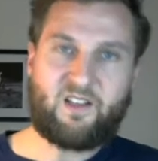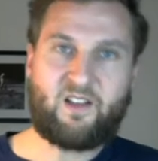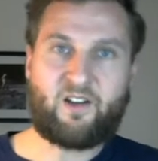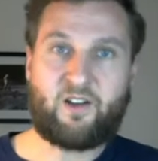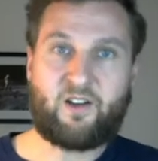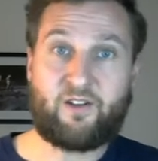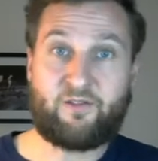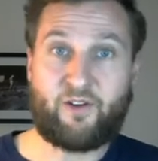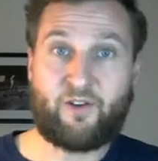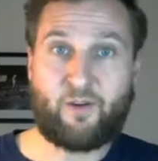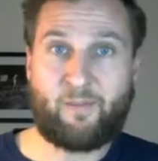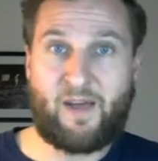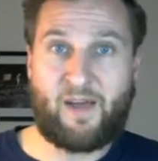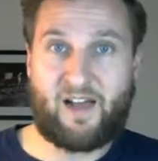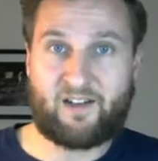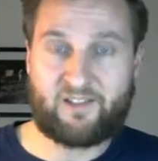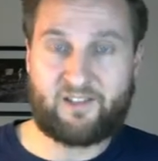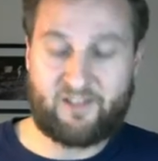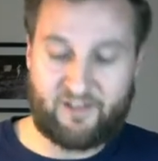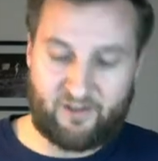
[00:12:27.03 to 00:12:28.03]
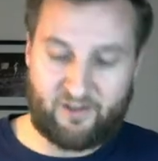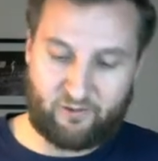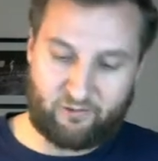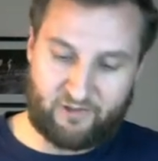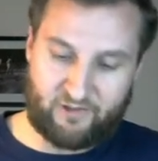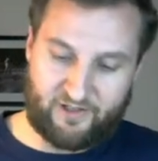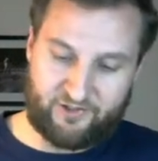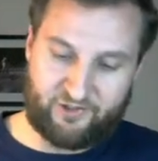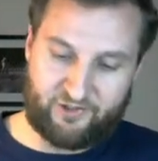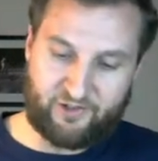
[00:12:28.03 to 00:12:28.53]
convert back to the
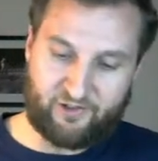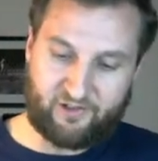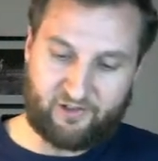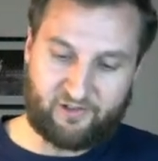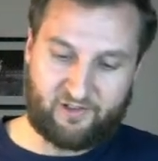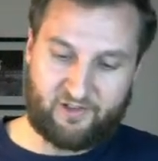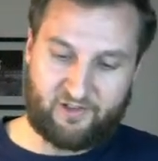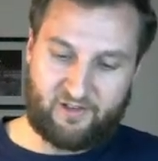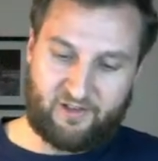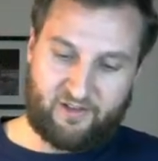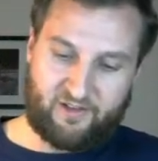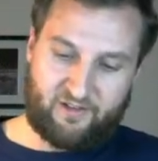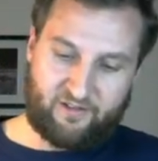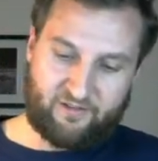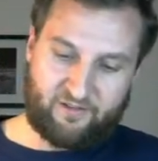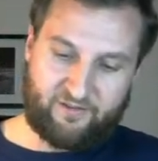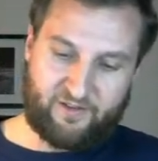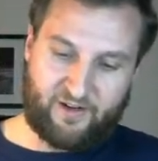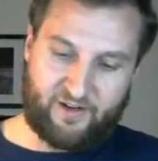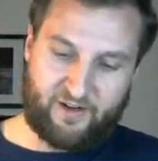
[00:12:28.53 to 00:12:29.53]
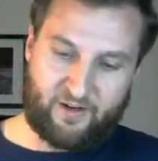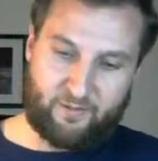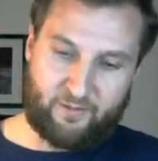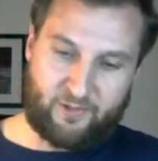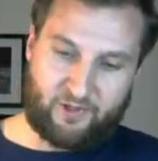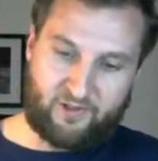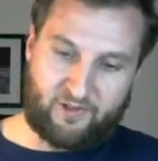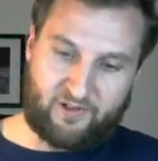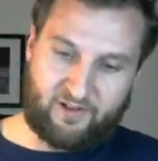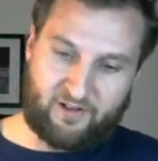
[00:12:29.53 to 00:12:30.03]
original
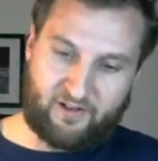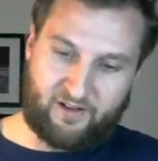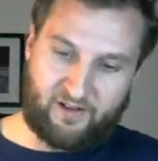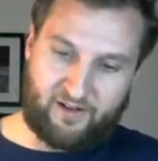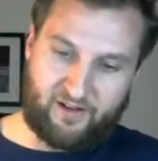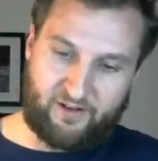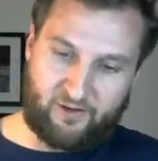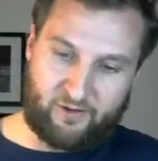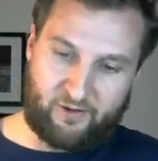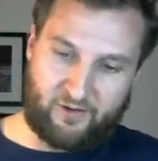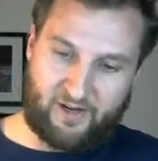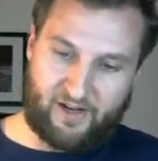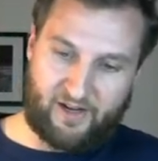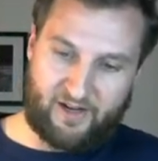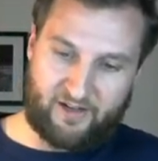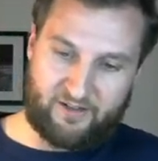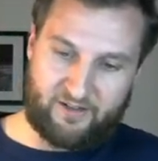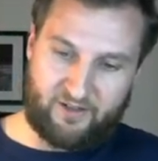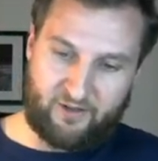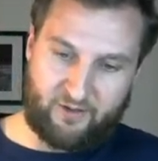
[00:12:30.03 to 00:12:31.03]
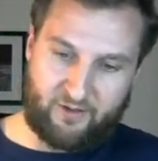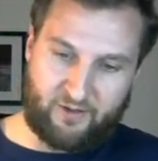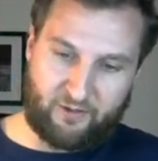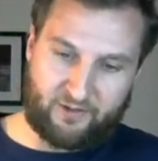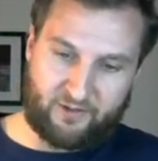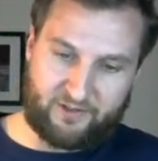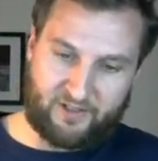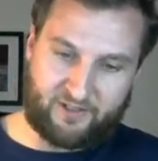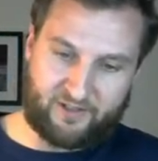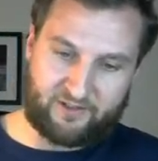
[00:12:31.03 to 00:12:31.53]
variable. And I know I had u
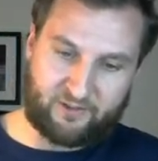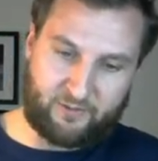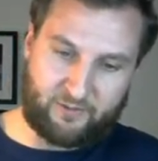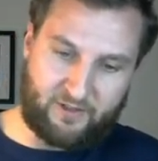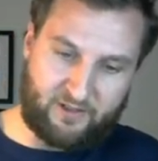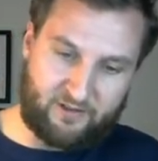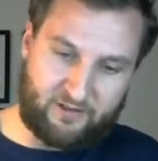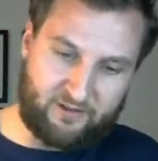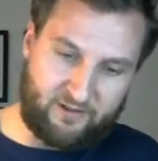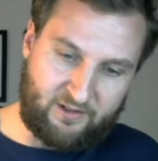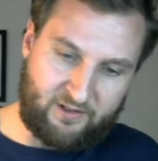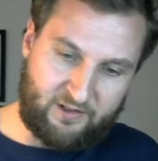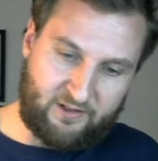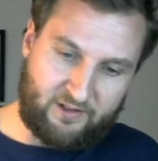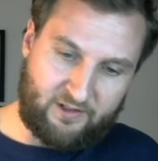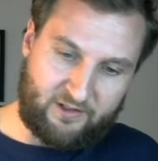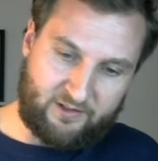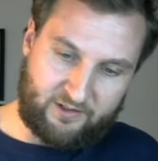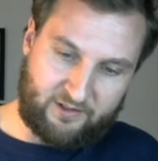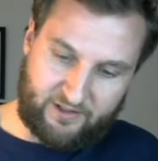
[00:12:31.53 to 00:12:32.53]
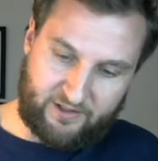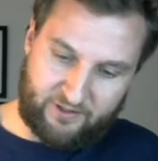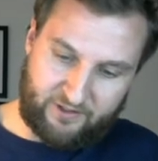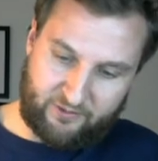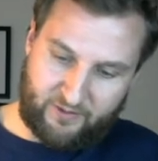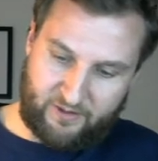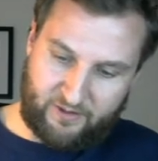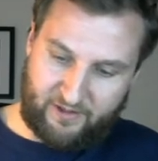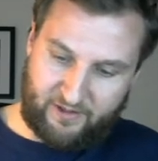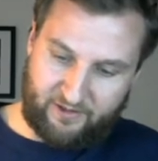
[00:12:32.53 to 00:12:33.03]
equals x squared, so
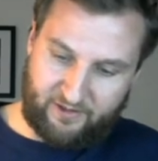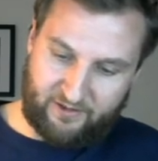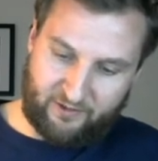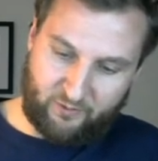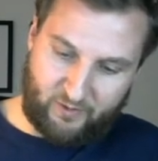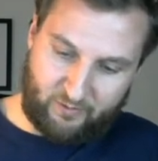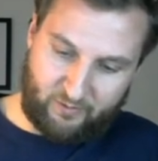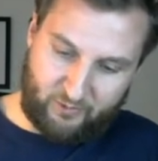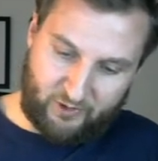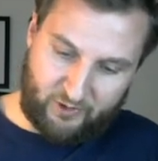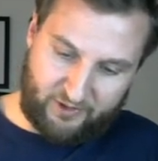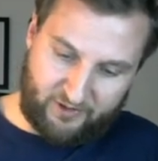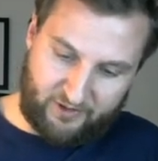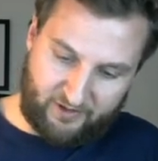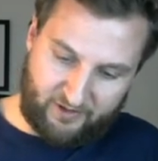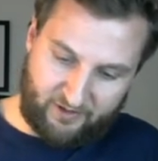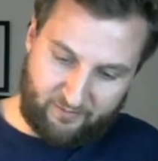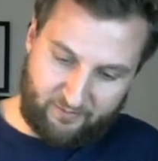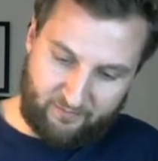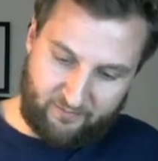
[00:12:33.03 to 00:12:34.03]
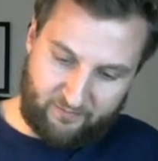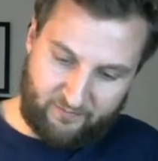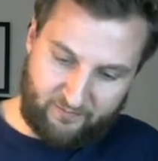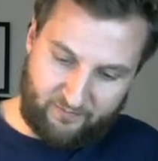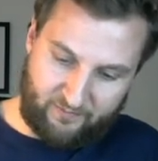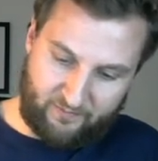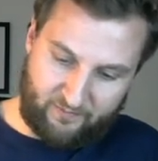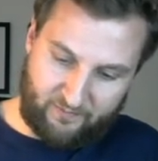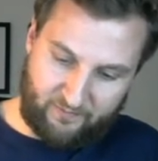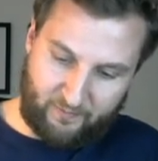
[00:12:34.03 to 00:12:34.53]
let's rewrite this one more time.
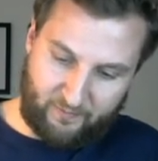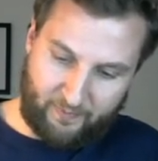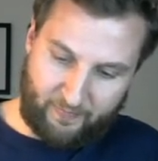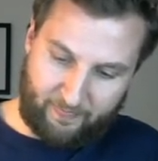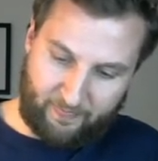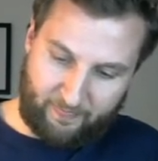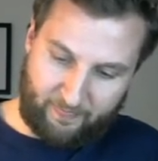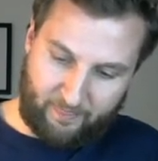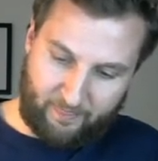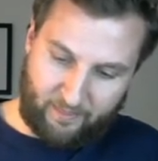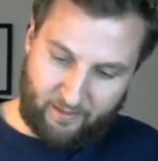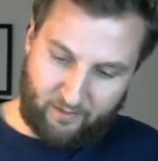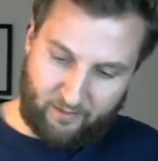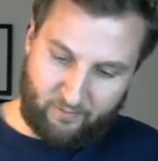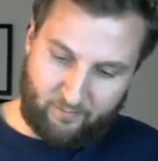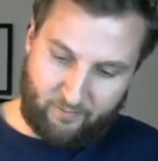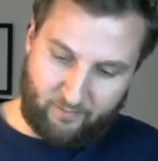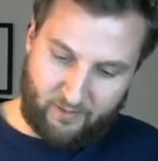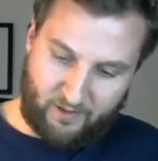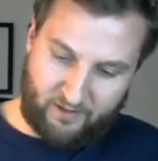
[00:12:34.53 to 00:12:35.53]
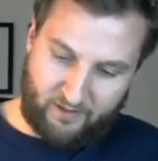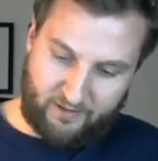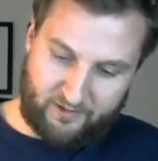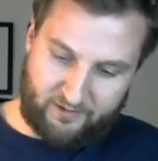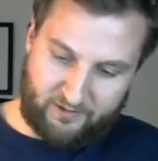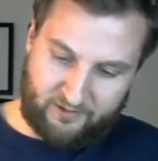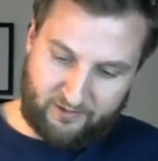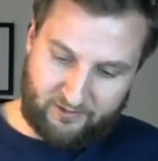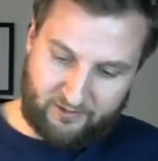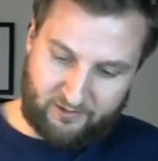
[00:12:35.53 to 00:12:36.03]

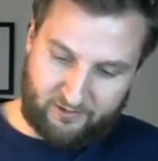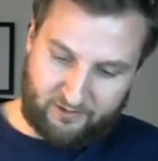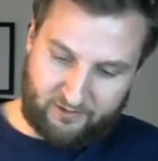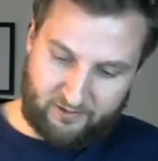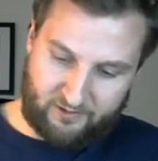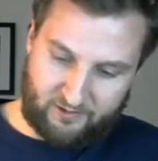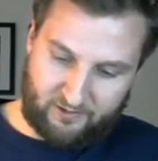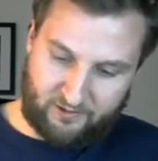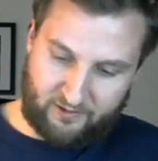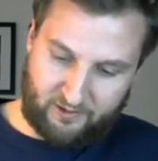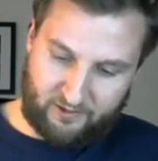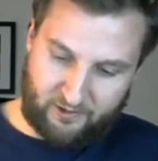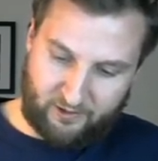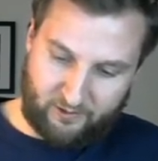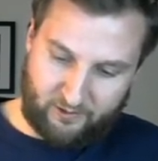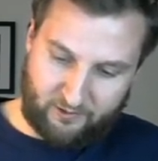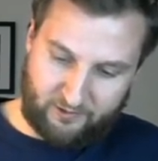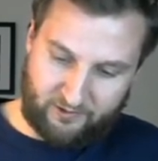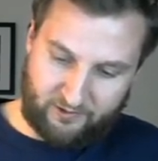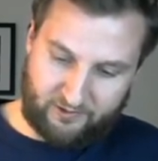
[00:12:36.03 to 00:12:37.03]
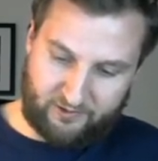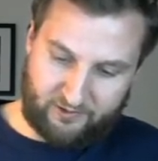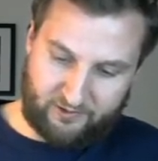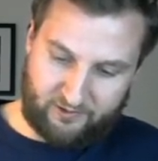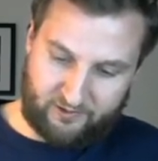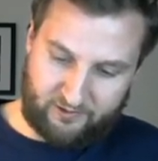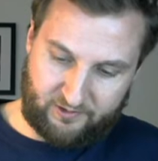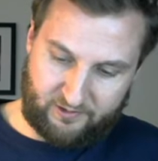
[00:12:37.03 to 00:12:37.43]
Minus cos